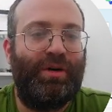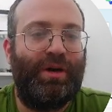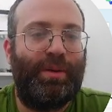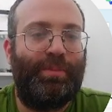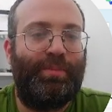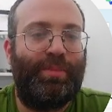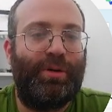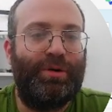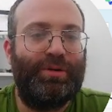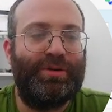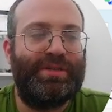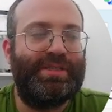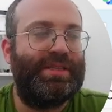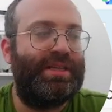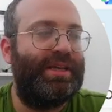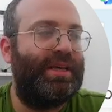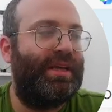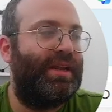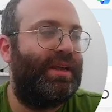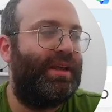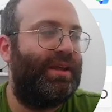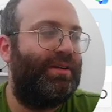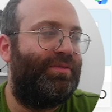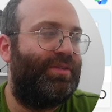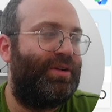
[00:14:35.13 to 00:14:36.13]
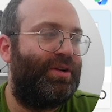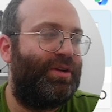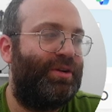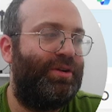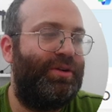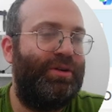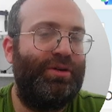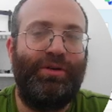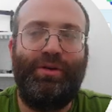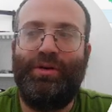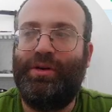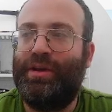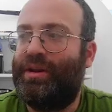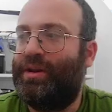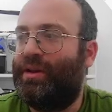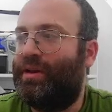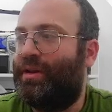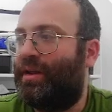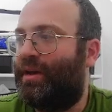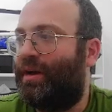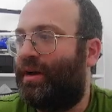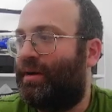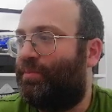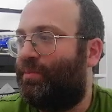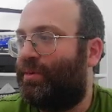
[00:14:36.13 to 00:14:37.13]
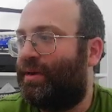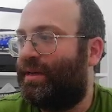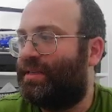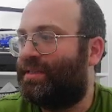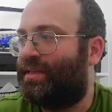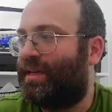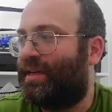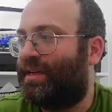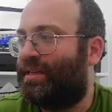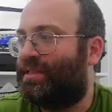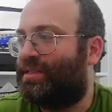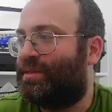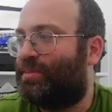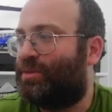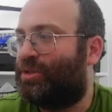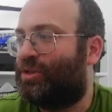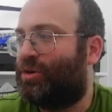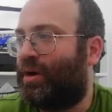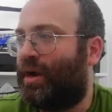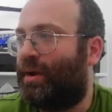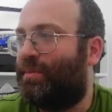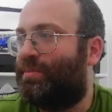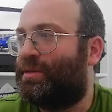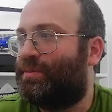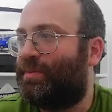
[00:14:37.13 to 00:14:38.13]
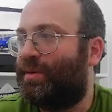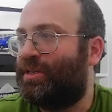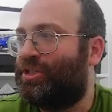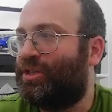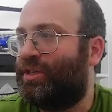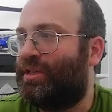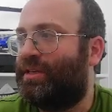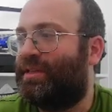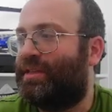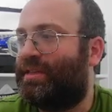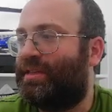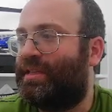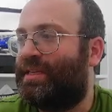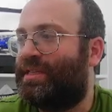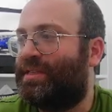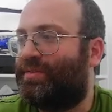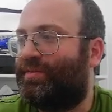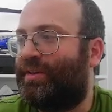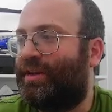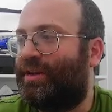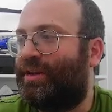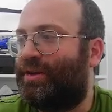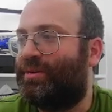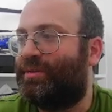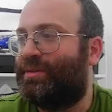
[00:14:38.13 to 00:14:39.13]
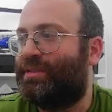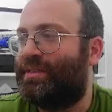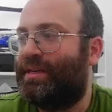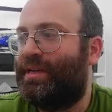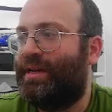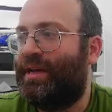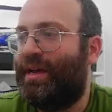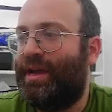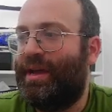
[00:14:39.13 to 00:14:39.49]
I'll post it if you're new, and please like and subscribe, especially to these videos,